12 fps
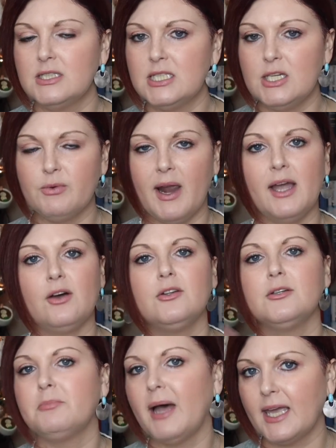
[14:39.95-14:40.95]

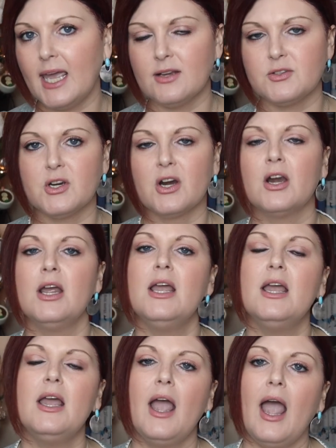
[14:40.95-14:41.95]
derailed by cancer.
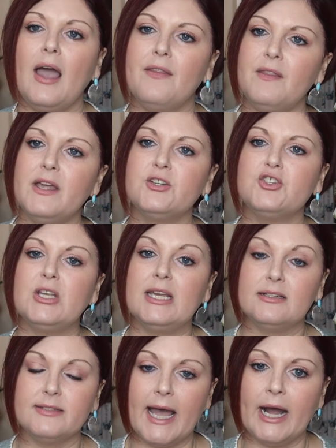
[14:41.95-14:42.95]
And then she
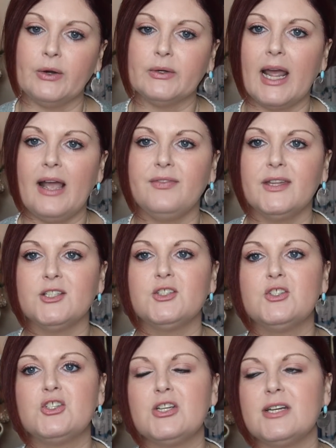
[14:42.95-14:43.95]
gets out, and then
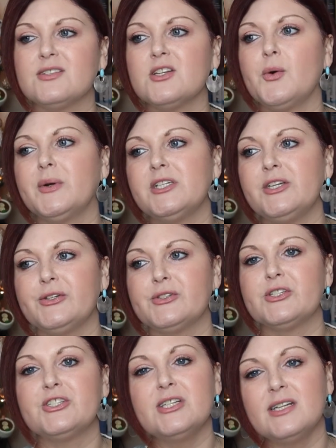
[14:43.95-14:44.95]
she doesn't know what to do,
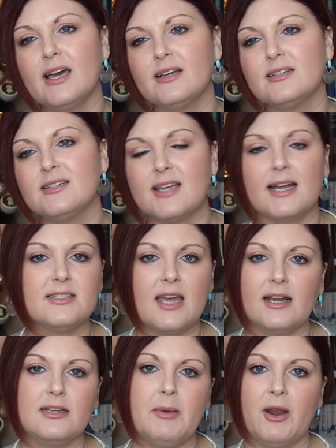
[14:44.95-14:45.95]
so she decides
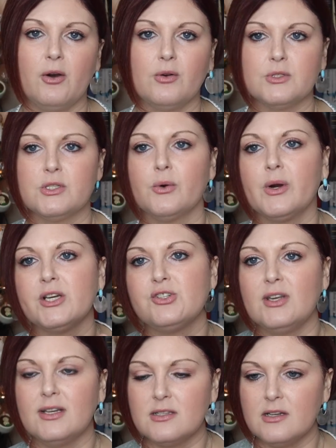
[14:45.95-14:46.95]
kind of to make her own story.
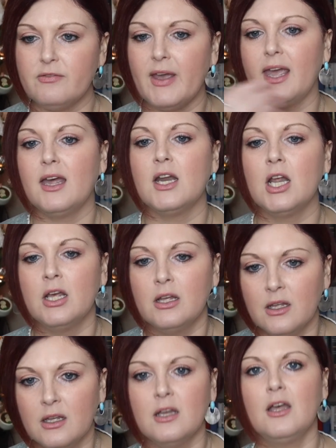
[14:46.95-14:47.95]
She gets in a van
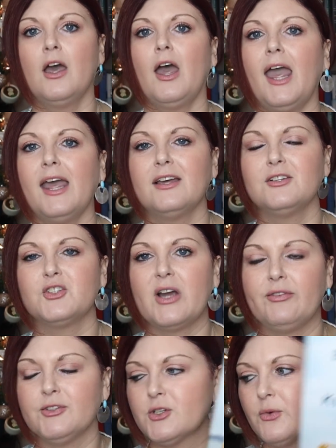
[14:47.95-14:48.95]
and
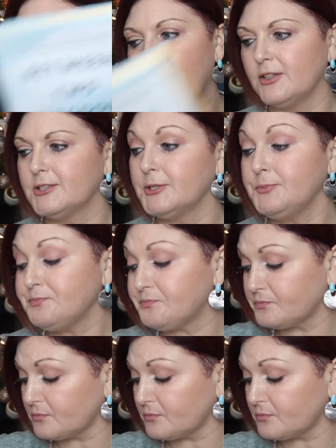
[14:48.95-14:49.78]
travels around